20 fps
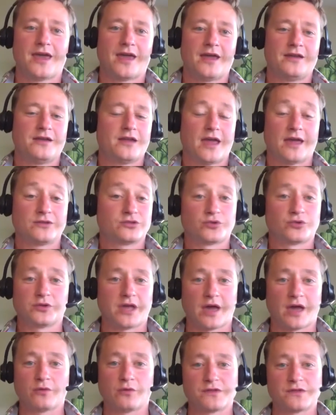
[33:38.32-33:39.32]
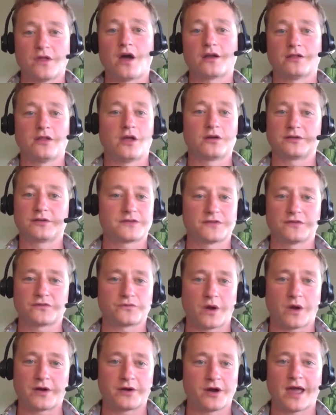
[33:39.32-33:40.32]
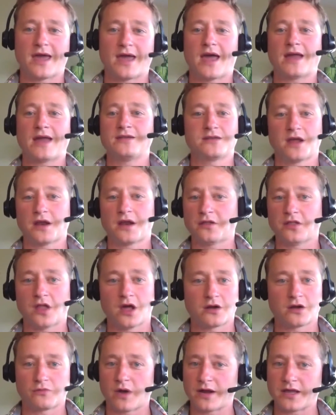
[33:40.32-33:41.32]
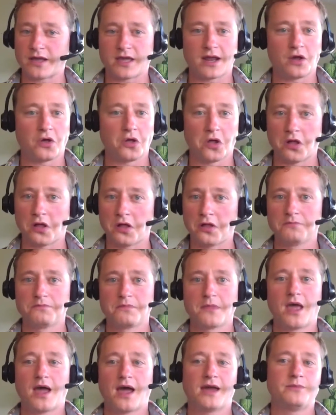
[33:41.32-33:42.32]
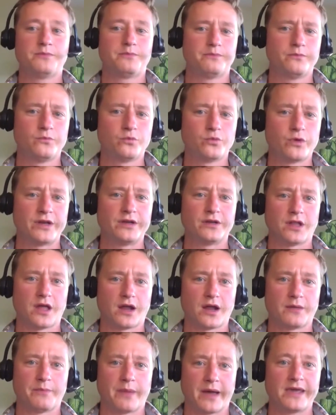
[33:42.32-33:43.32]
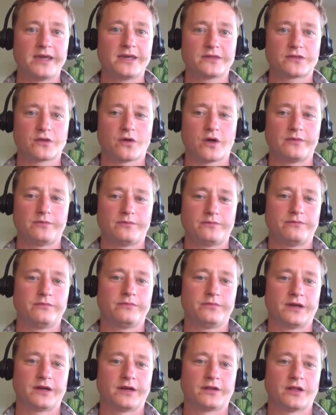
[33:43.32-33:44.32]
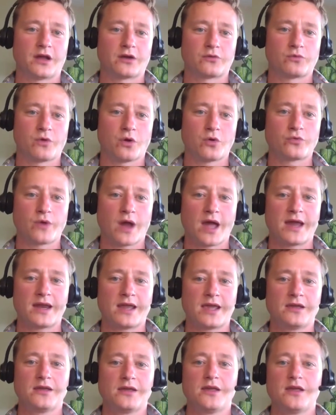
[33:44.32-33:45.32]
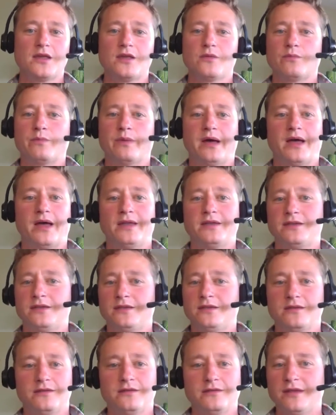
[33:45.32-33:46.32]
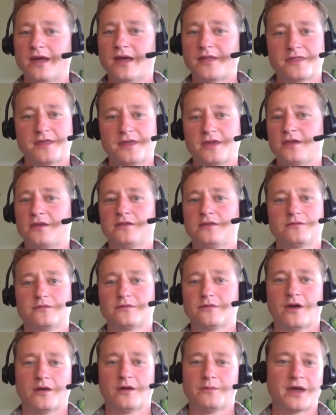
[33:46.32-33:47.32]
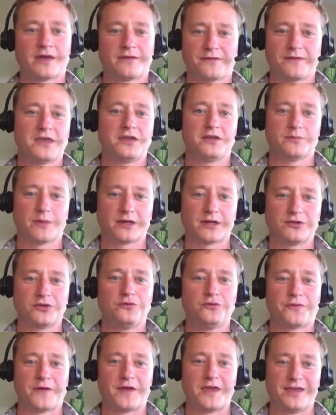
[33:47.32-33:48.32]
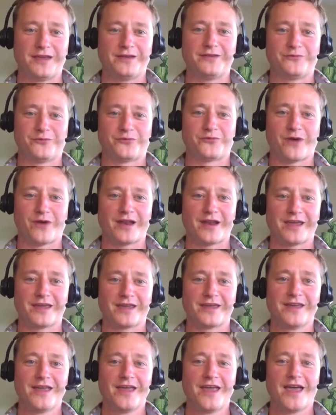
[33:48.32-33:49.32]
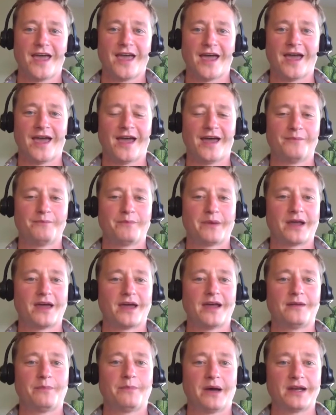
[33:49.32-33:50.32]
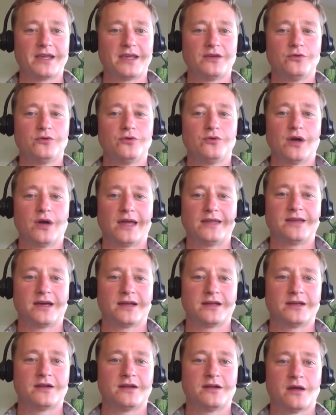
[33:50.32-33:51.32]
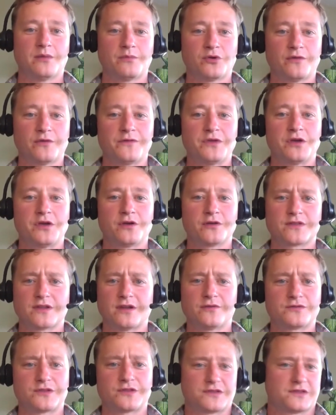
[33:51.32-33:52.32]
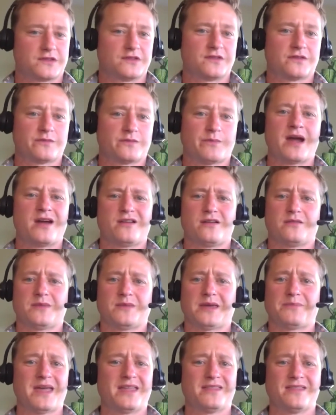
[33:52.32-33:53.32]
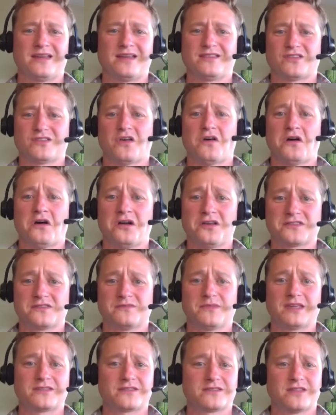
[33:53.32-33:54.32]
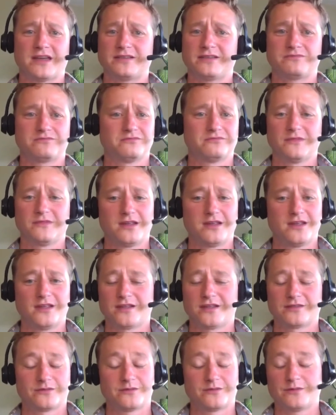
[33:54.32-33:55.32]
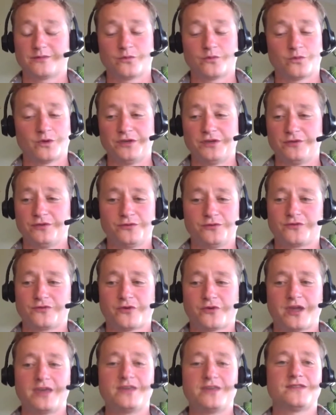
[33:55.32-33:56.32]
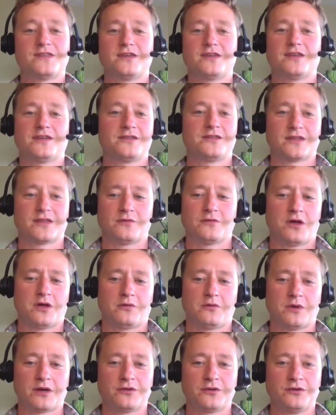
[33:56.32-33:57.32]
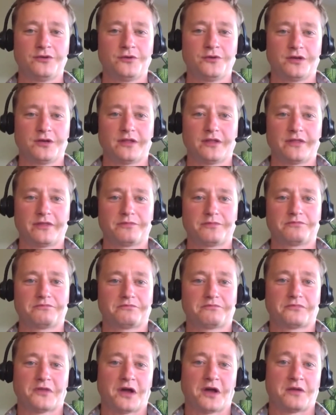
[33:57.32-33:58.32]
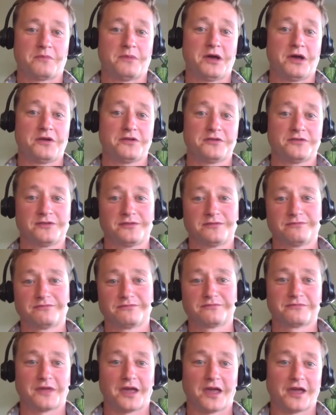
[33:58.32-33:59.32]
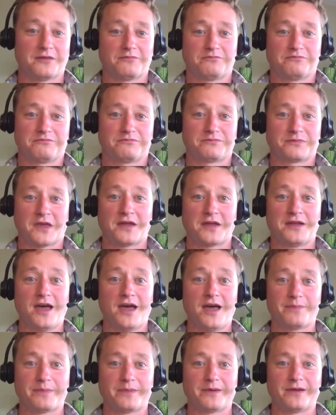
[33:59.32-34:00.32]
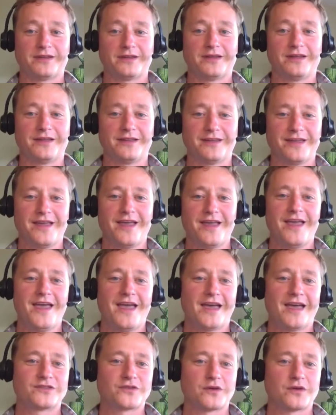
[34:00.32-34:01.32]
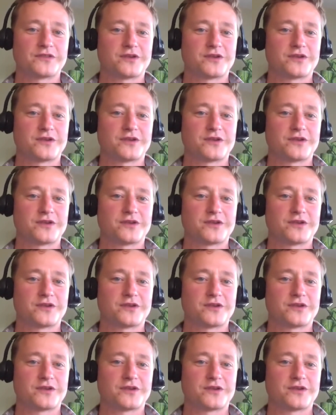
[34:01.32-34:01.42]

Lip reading: and truly I was not a long distance runner. I hadn't done a lot of running at all. I'd ridden a lot of bike, so I'd done a lot of road riding, but nothing on my feet, my 2 feet running. But I had a buddy who had done it a number of years, and I was just inspired. I'm like, man, that is awesome. That's like what you do is crazy. And he said, well, why don't you do it? And I thought about it, and I signed up, and and so